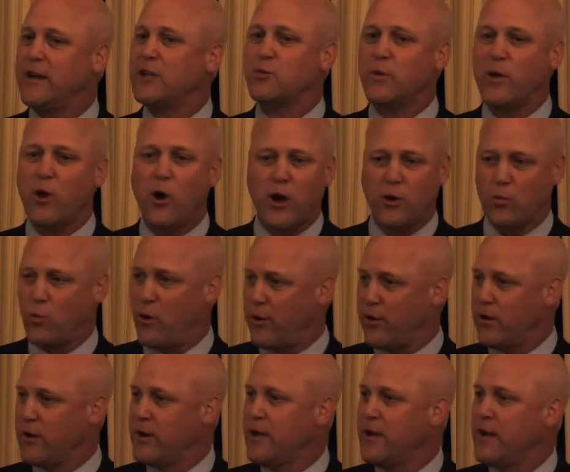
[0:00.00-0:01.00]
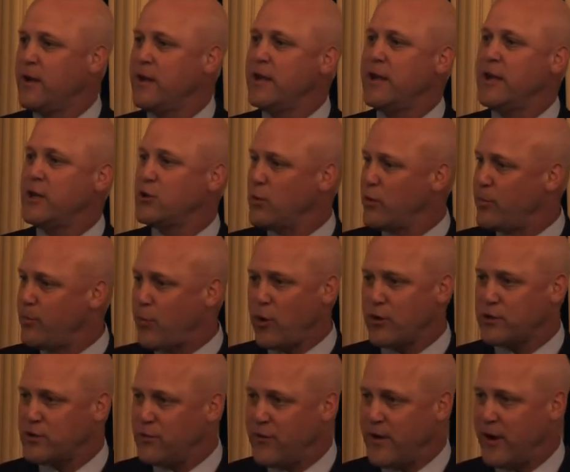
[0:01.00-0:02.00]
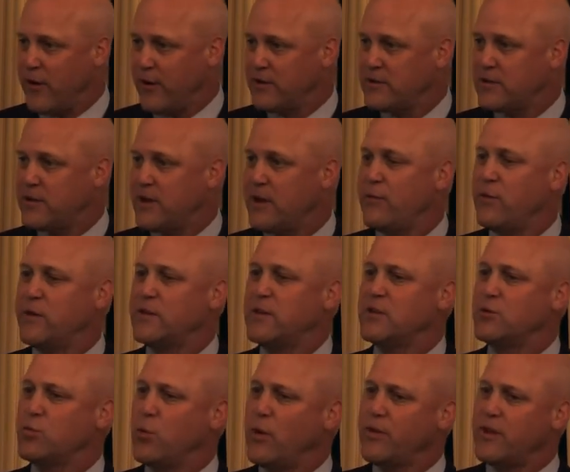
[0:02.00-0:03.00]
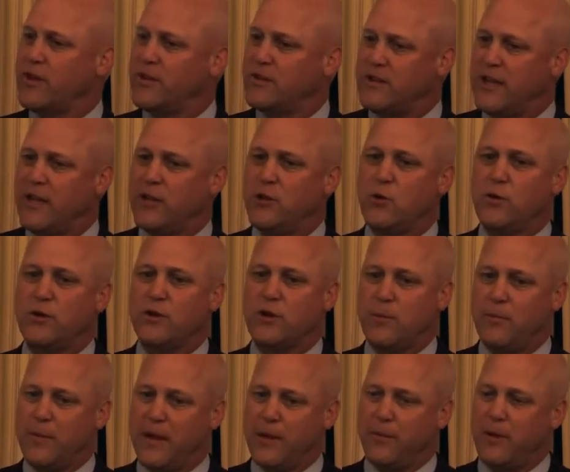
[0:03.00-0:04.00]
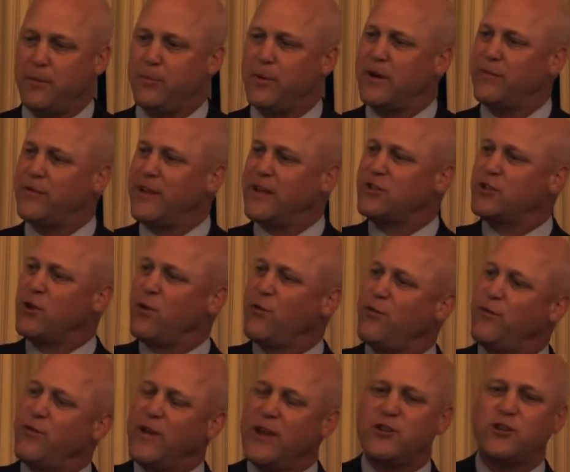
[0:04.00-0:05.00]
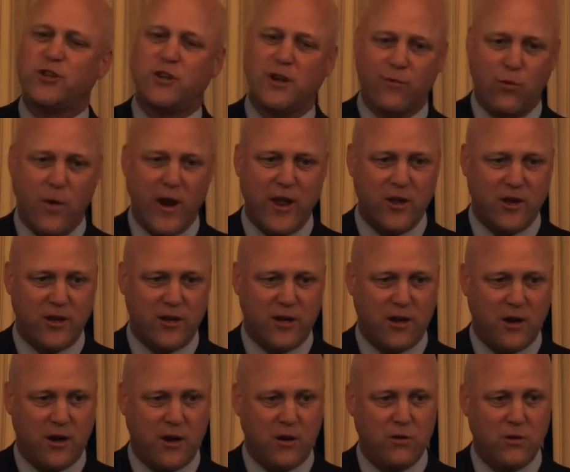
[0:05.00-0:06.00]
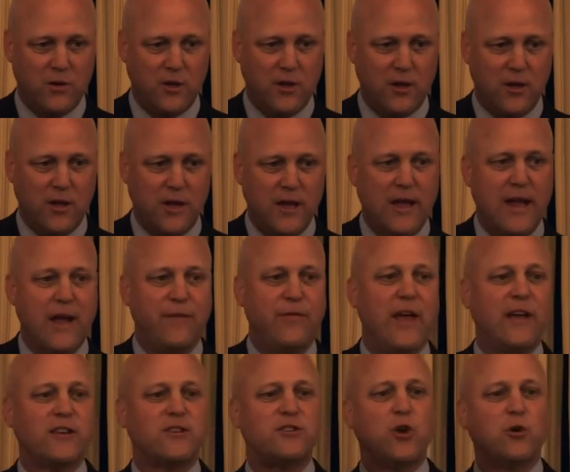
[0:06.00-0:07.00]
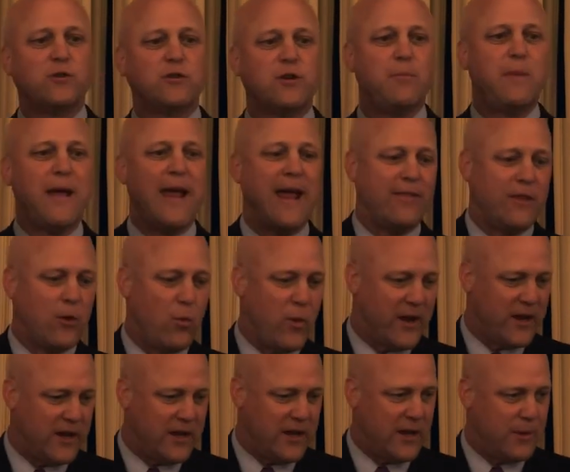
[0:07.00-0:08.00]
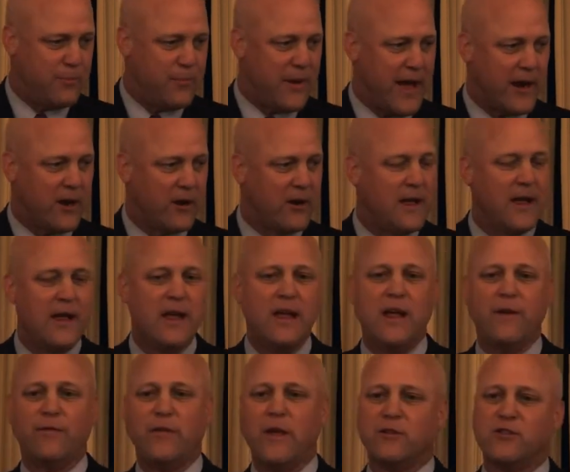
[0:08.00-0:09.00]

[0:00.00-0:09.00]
and it's with hard work. It's with perseverance. It's with continued commitment. But if there's no vision of where you're going to go, if there's no demand that we're going to get better, if